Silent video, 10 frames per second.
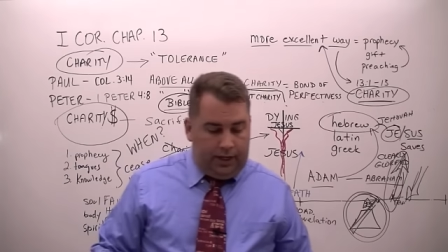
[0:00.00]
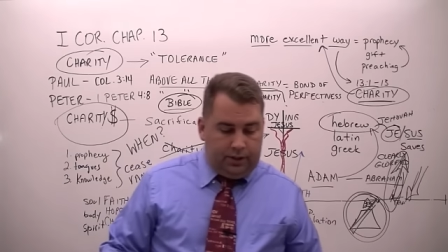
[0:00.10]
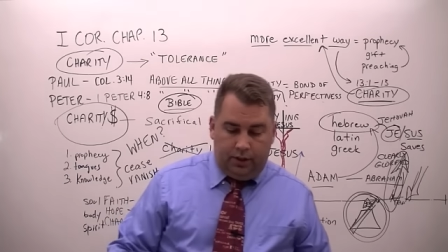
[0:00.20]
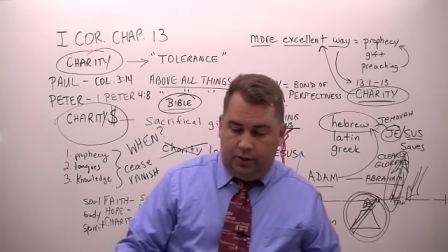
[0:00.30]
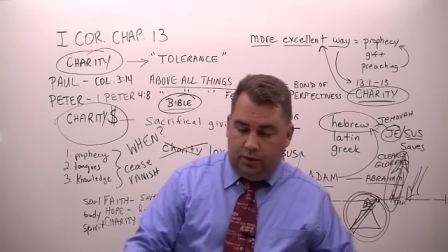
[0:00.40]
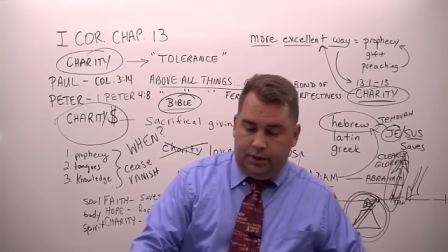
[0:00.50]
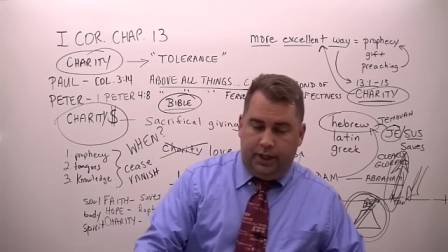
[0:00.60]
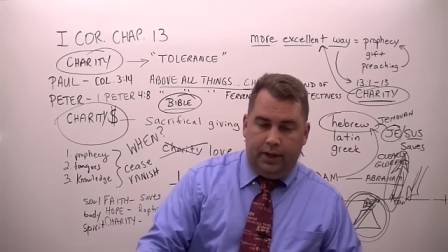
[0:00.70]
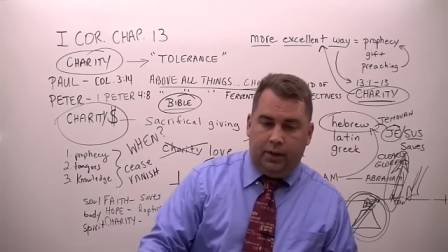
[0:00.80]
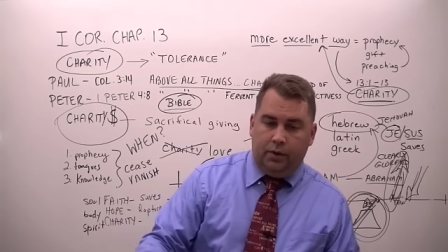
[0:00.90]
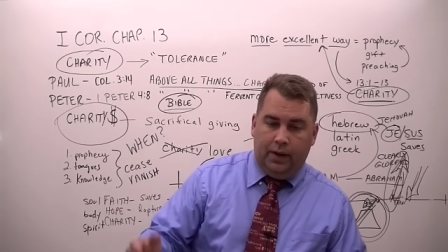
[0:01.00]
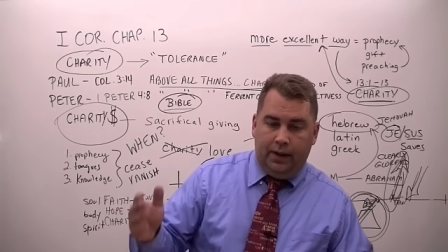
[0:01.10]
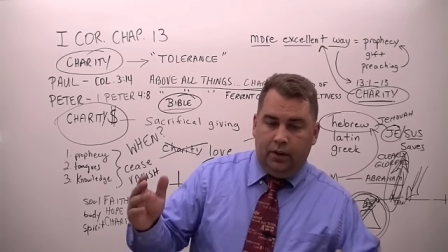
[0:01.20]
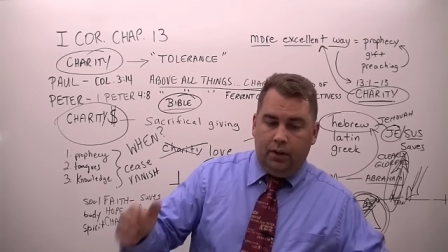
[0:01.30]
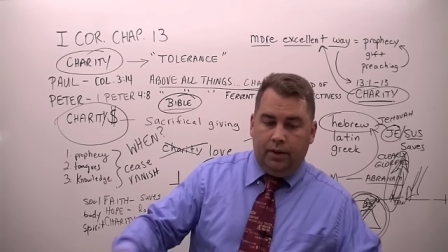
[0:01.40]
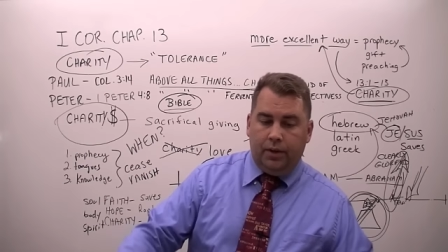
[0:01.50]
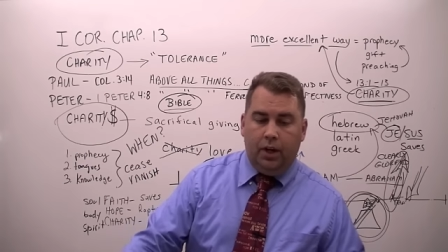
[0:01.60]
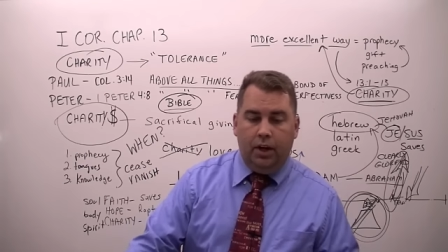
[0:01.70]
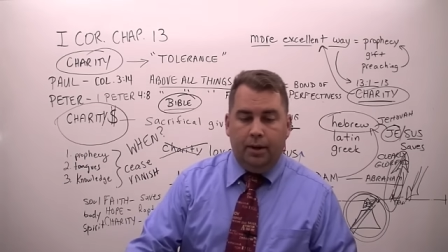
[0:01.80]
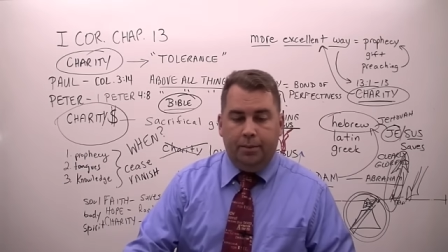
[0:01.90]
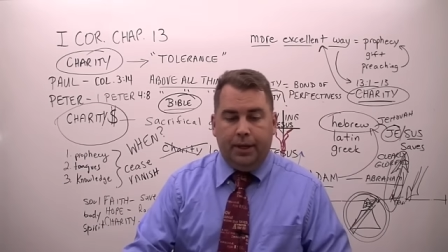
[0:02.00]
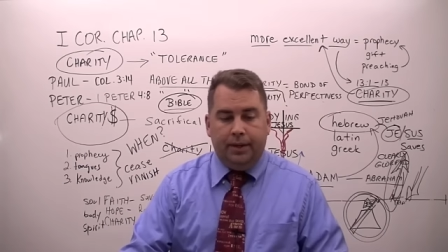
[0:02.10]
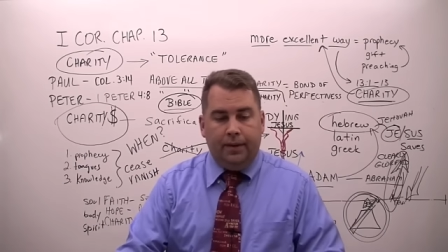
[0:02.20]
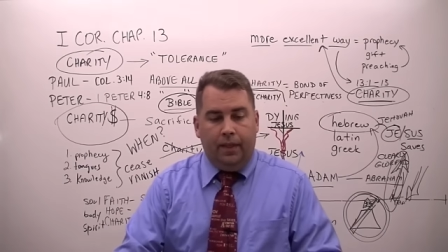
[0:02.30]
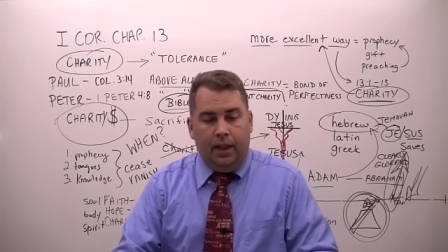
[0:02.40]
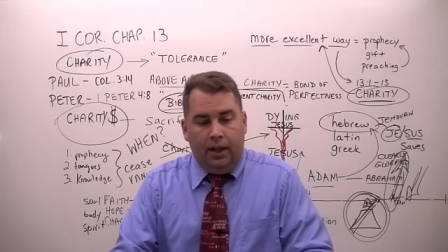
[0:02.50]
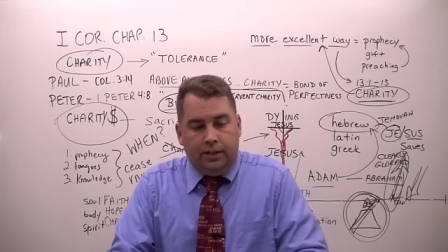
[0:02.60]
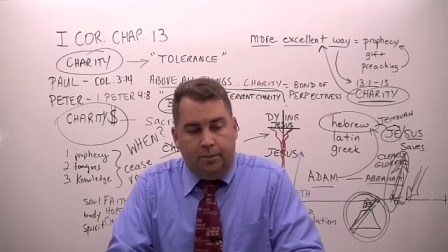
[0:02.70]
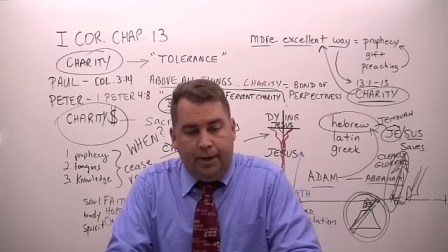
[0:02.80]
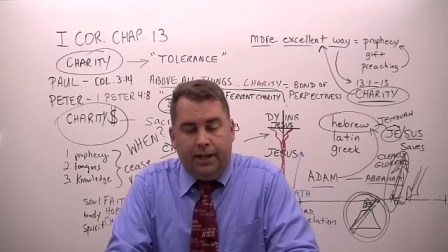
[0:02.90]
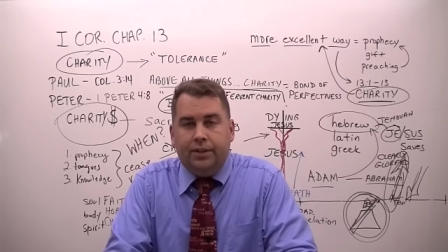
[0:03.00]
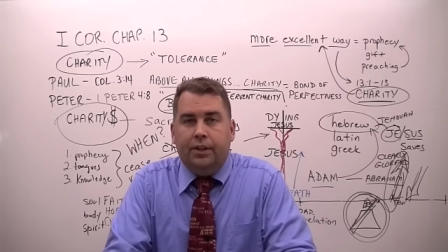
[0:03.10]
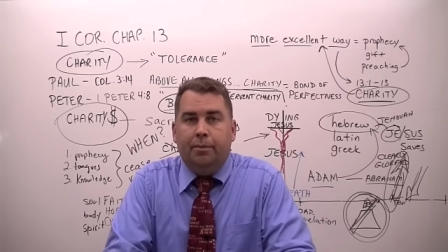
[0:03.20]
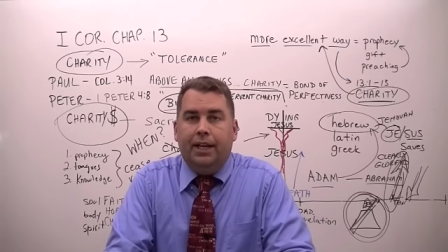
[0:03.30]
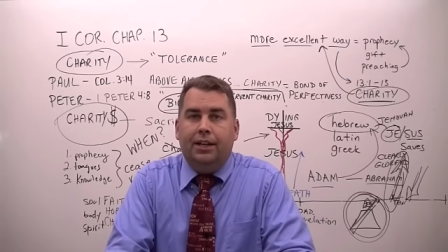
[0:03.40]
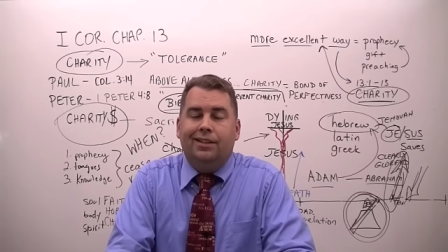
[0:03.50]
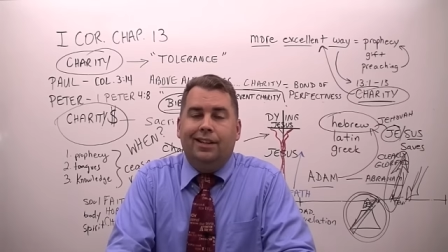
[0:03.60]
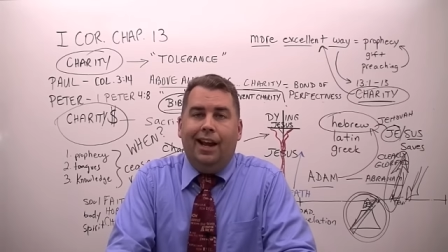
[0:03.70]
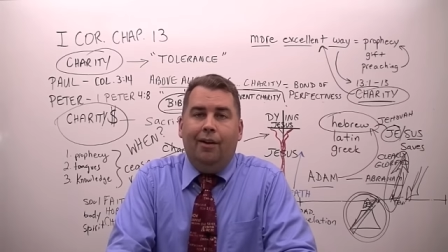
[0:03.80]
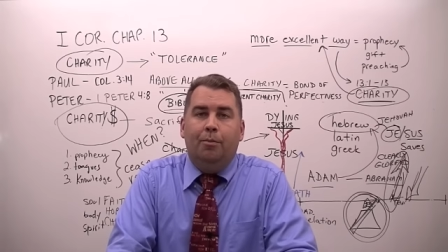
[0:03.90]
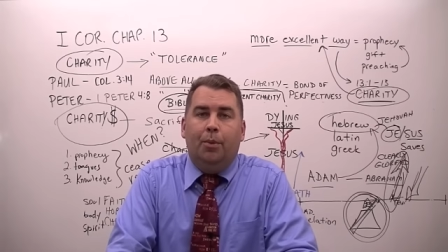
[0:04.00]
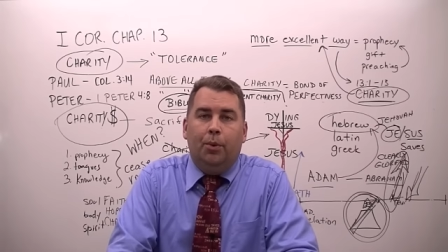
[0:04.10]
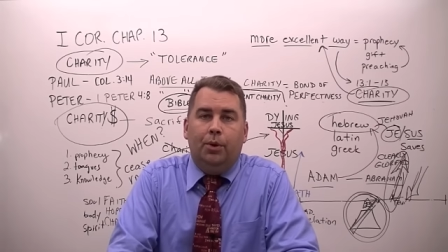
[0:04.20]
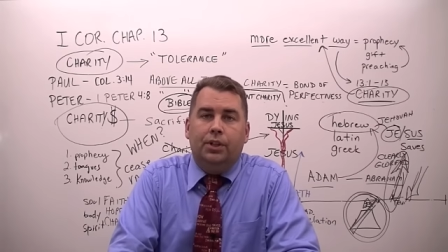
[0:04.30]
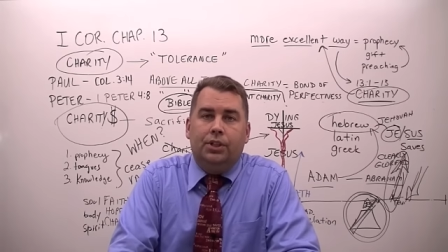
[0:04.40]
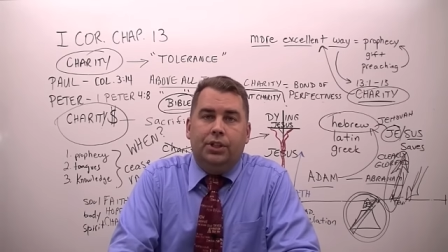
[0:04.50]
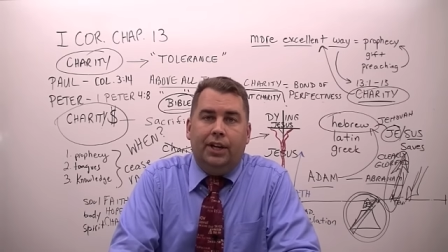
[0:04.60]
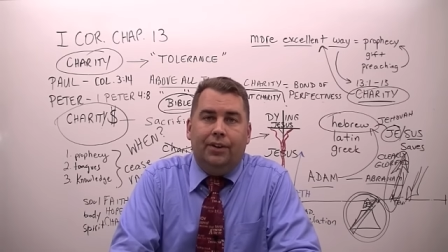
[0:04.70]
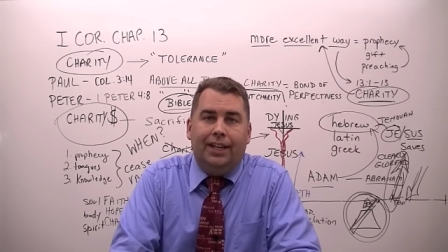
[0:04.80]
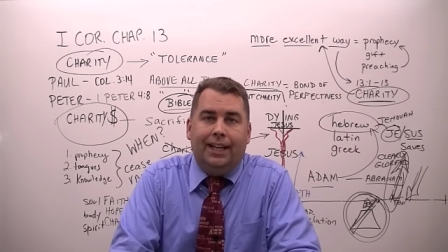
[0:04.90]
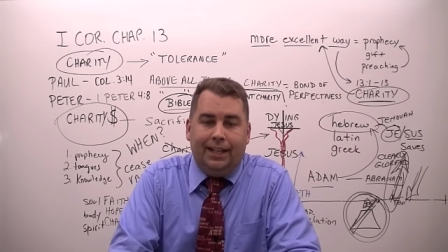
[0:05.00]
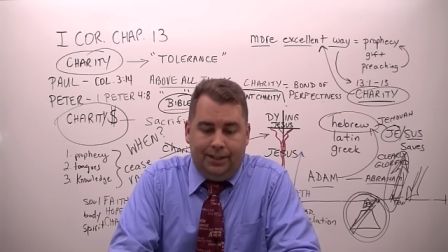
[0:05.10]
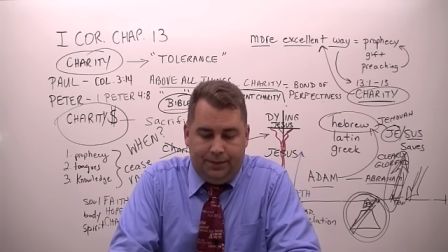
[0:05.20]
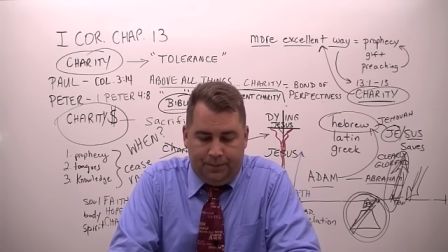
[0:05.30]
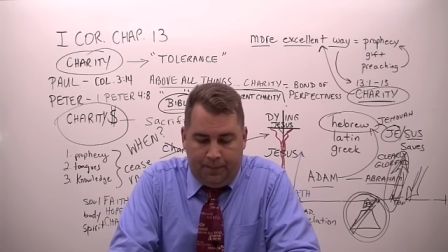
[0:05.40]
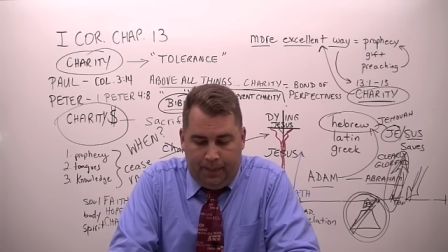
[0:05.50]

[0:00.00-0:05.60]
I guess I'll close there. I don't know how long I've gone, but it's amazing to me to see how important charity is.